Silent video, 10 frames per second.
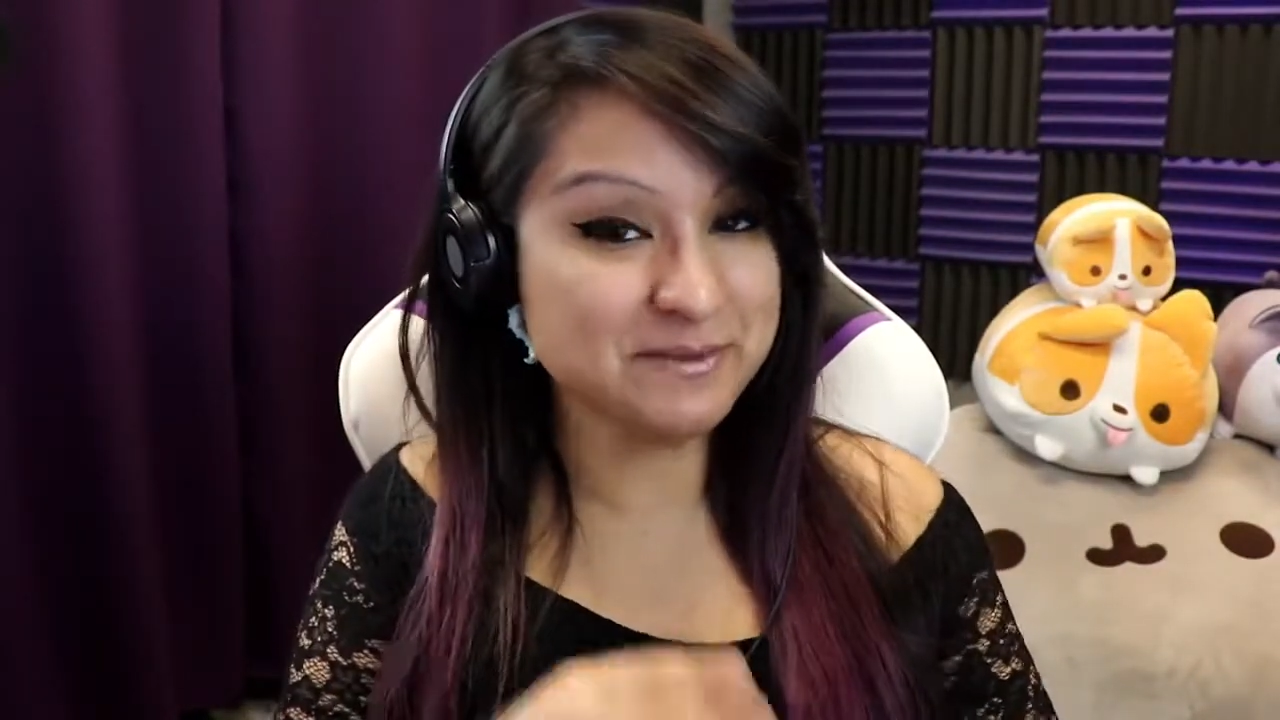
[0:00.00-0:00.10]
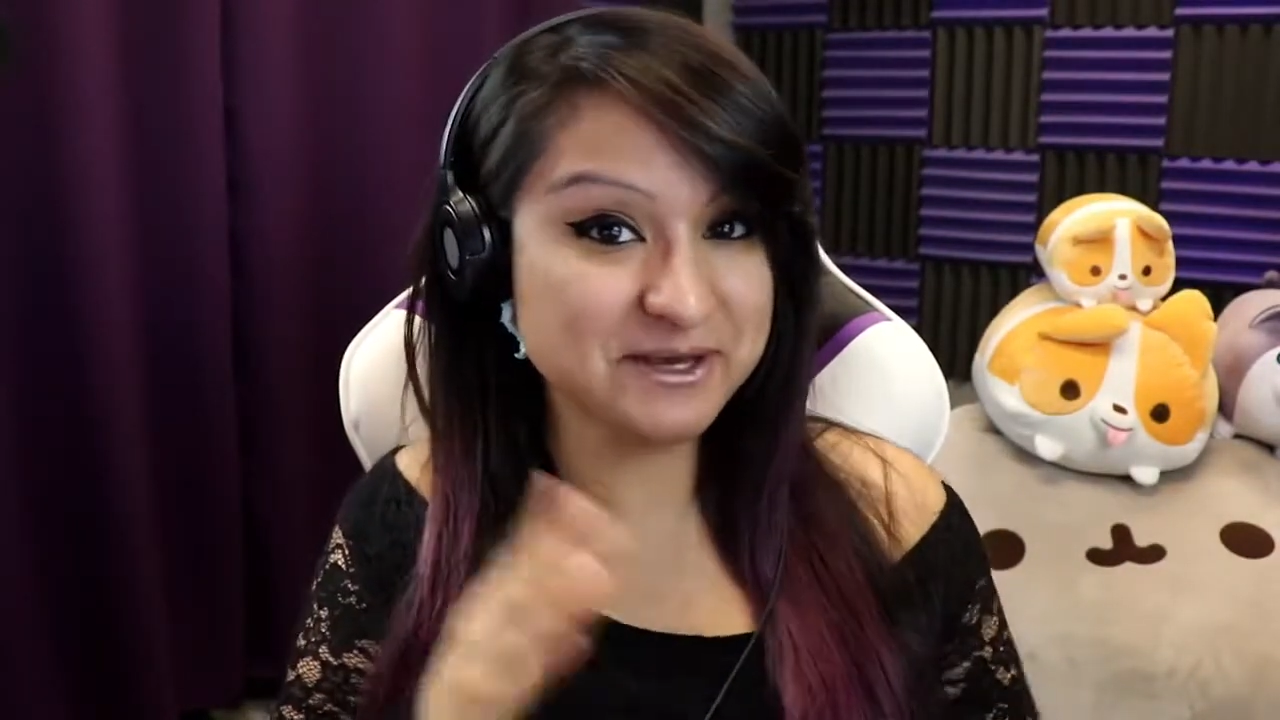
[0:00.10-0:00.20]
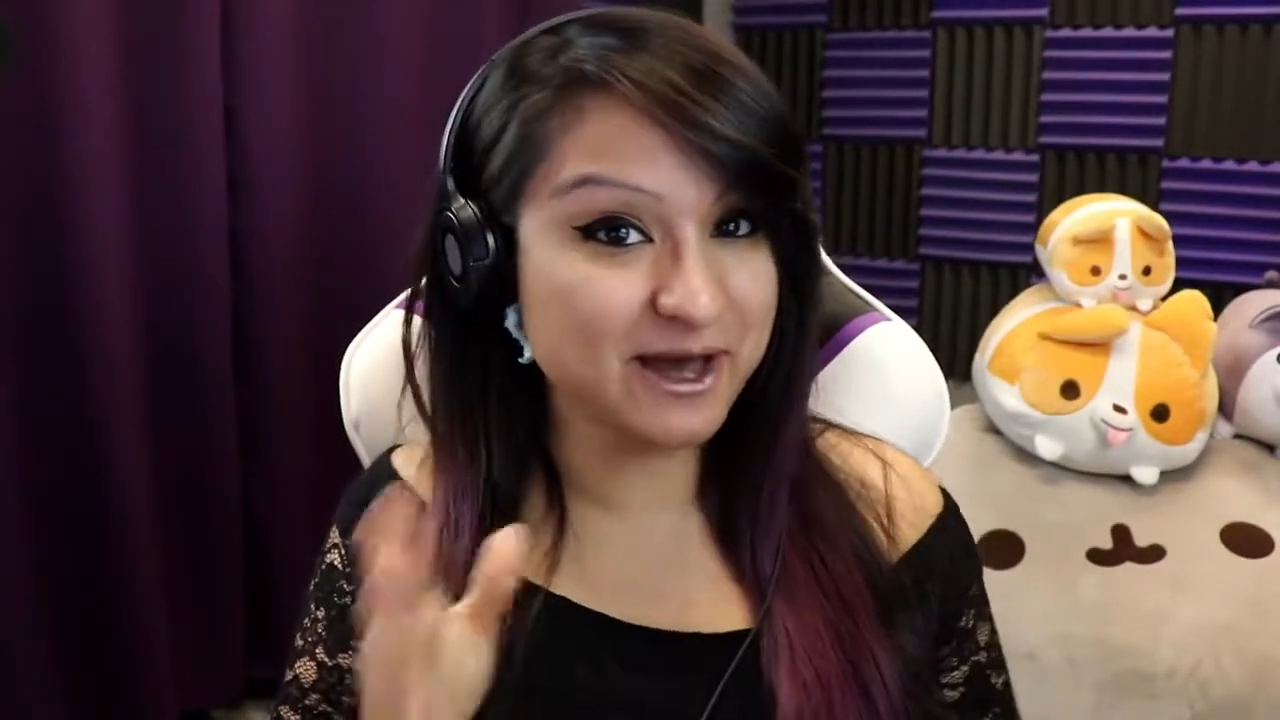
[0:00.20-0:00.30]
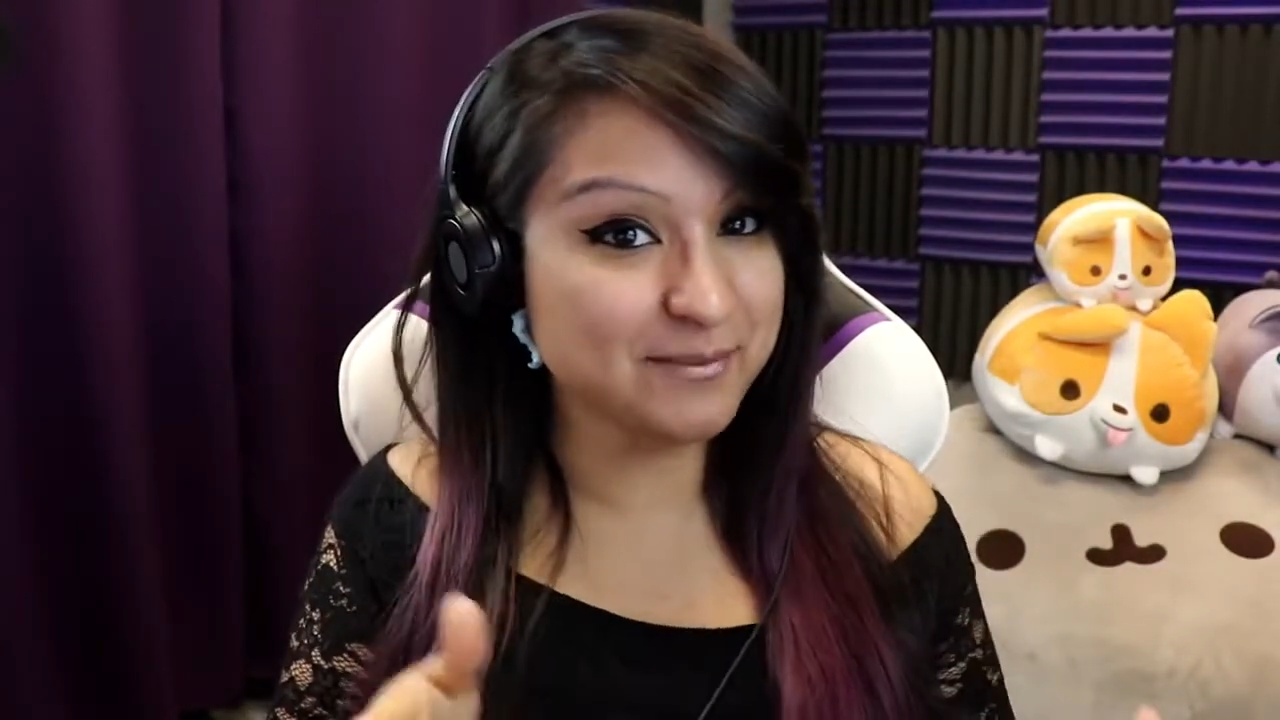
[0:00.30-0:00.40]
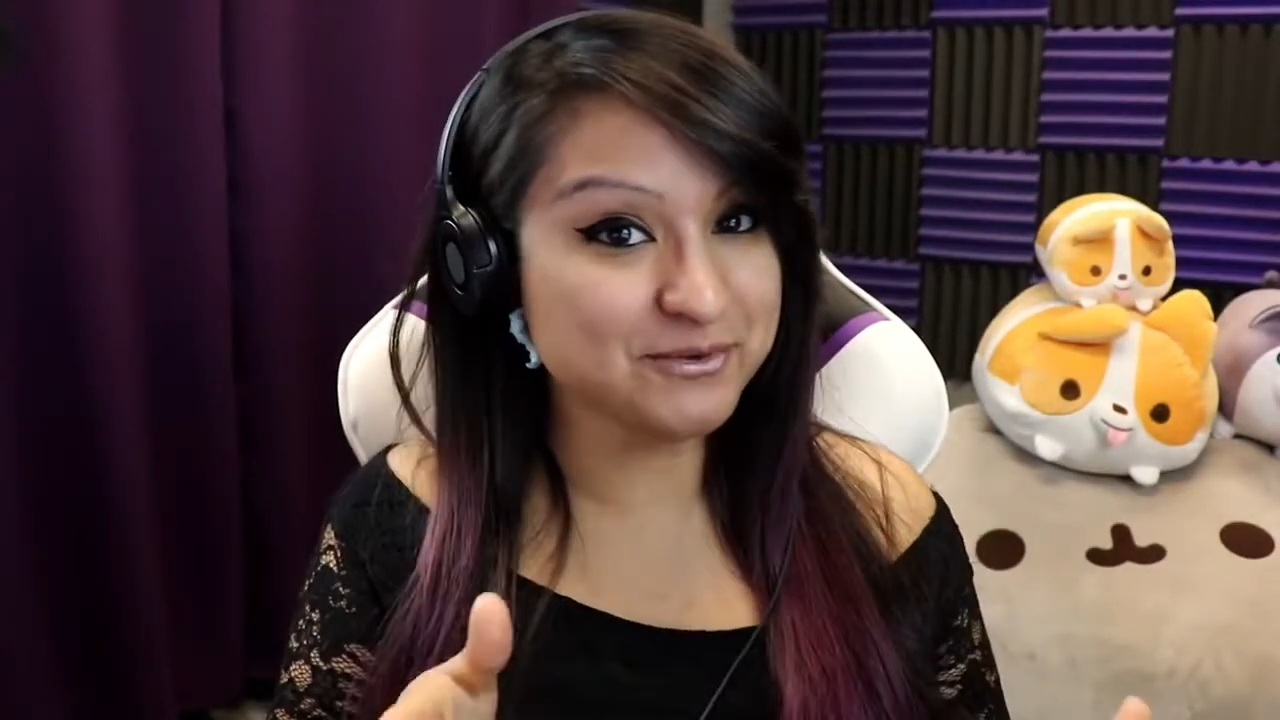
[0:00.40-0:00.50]
be
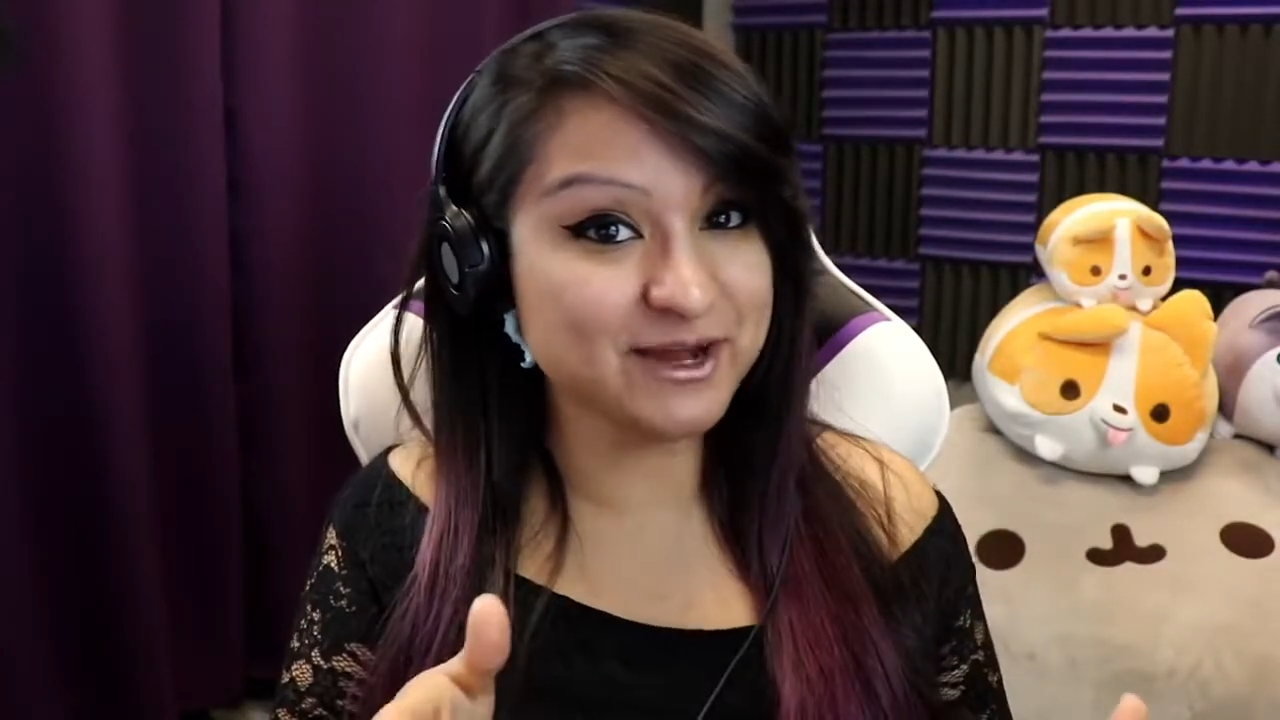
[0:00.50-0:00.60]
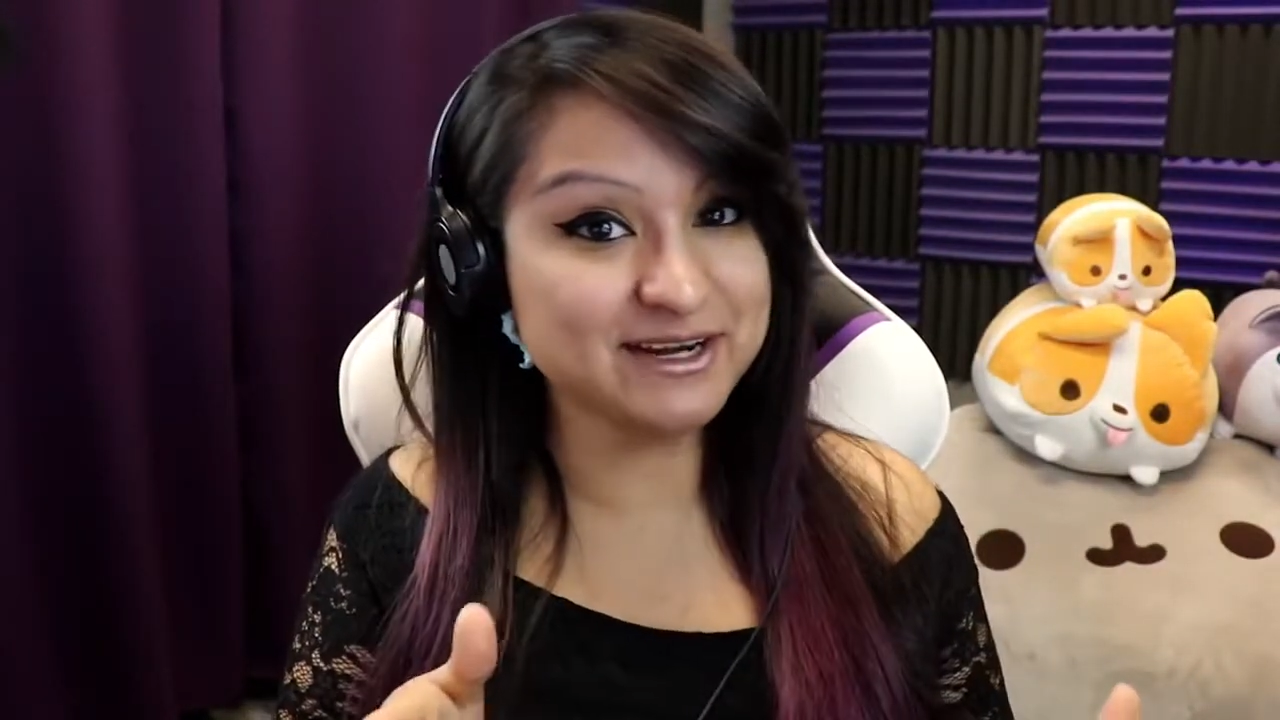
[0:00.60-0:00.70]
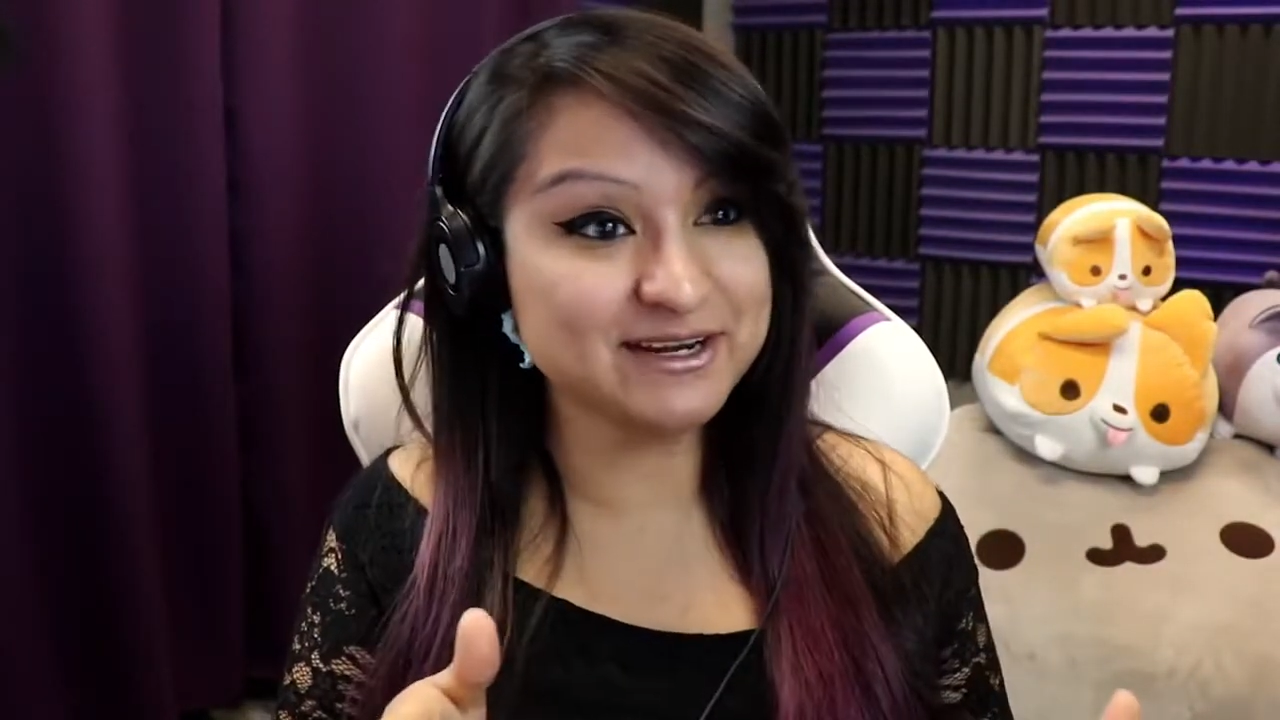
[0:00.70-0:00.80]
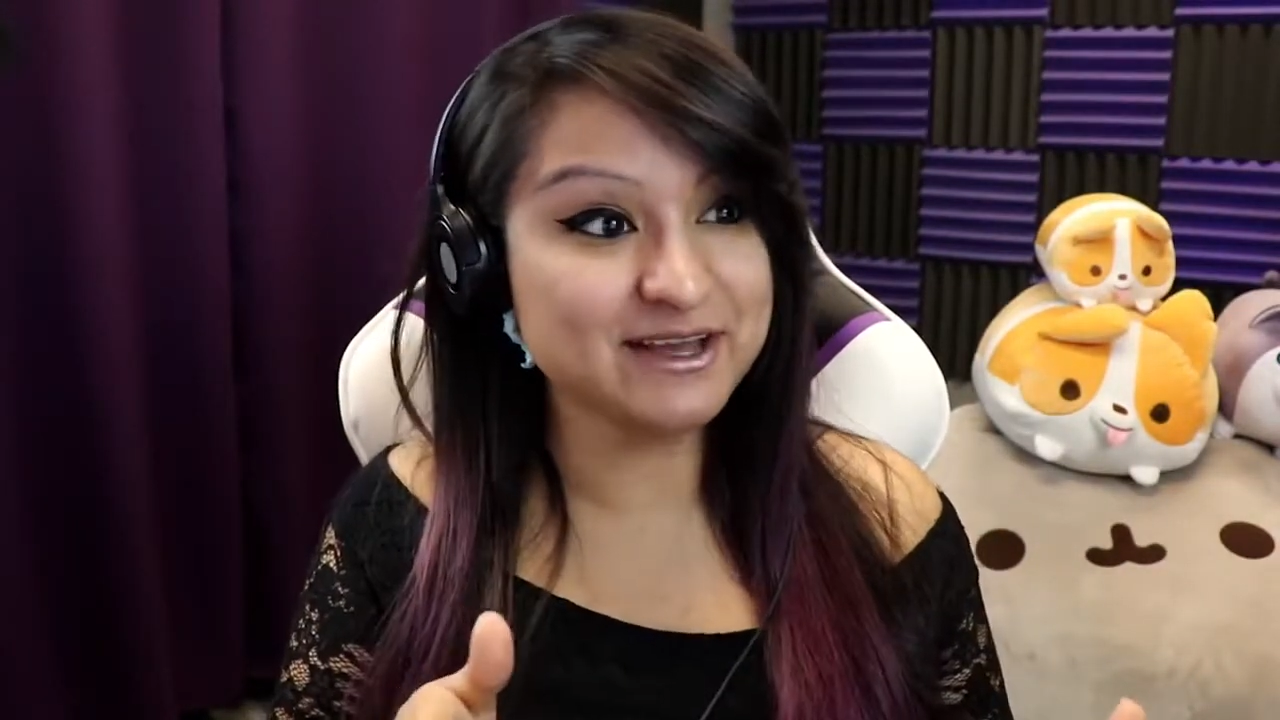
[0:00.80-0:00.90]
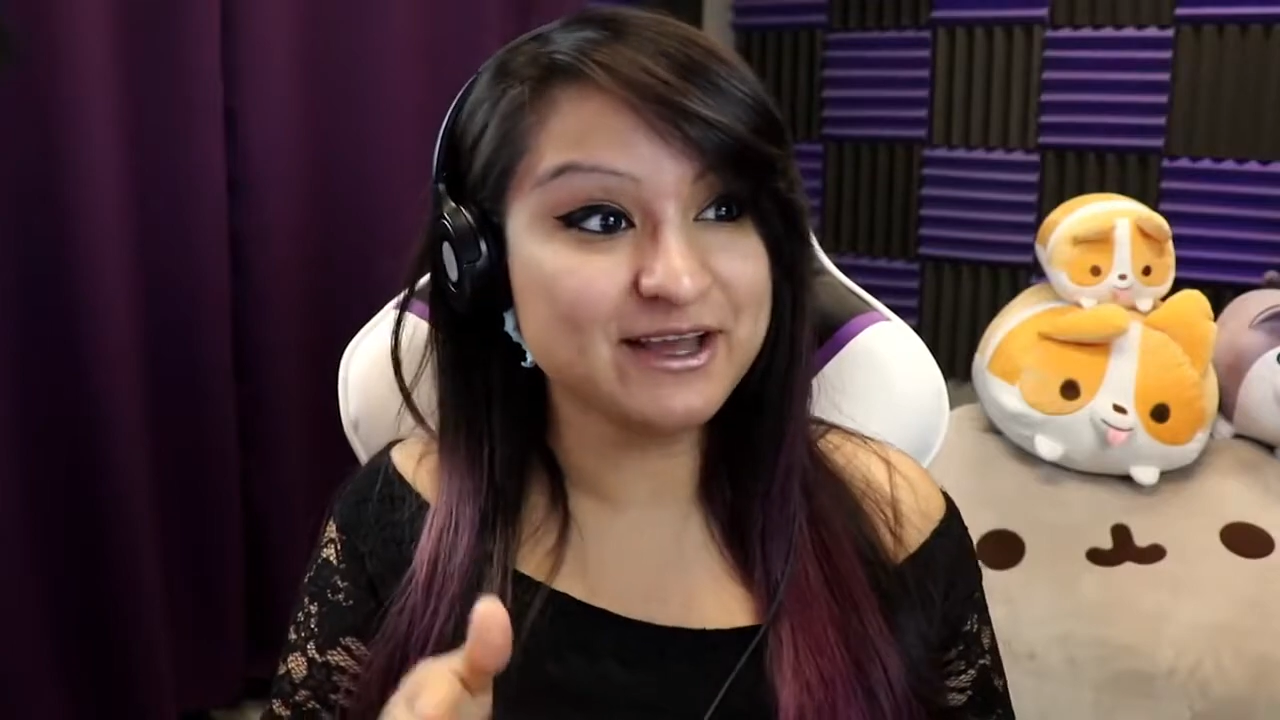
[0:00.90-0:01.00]

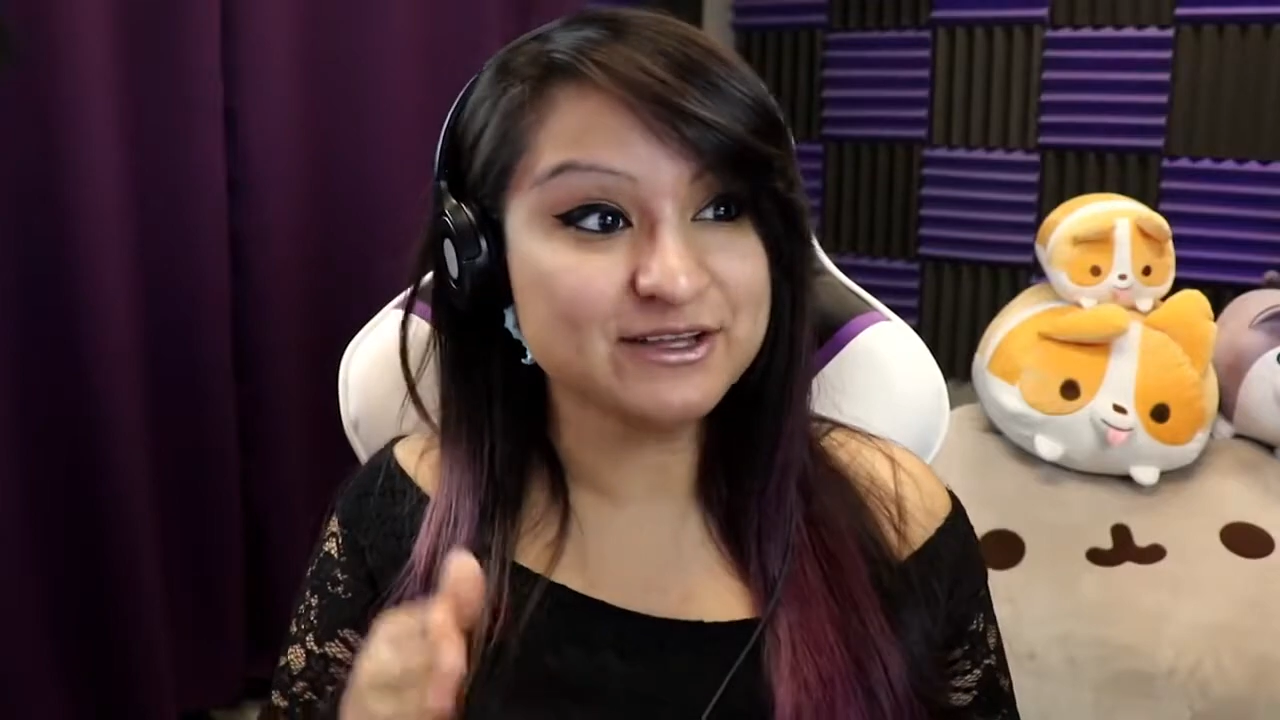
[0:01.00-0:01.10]
copyrighted,